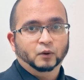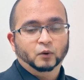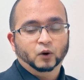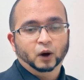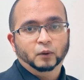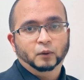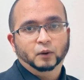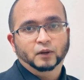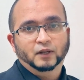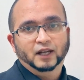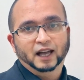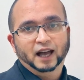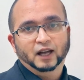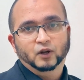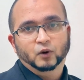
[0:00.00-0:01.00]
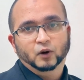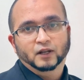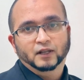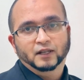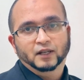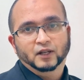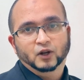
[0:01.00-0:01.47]
the probability
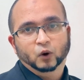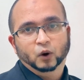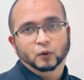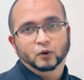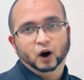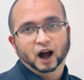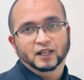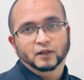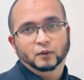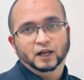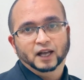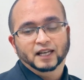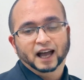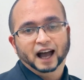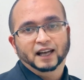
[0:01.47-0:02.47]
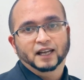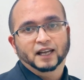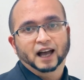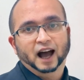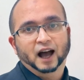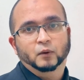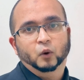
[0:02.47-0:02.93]
increases to approximately
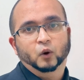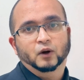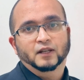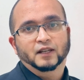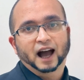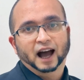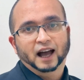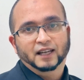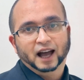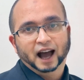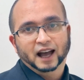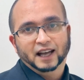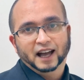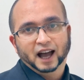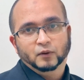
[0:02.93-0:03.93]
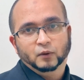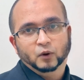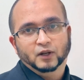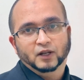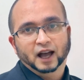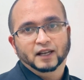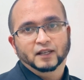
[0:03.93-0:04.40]

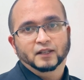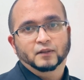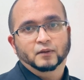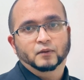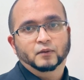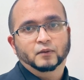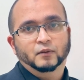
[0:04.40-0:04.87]
99.998%.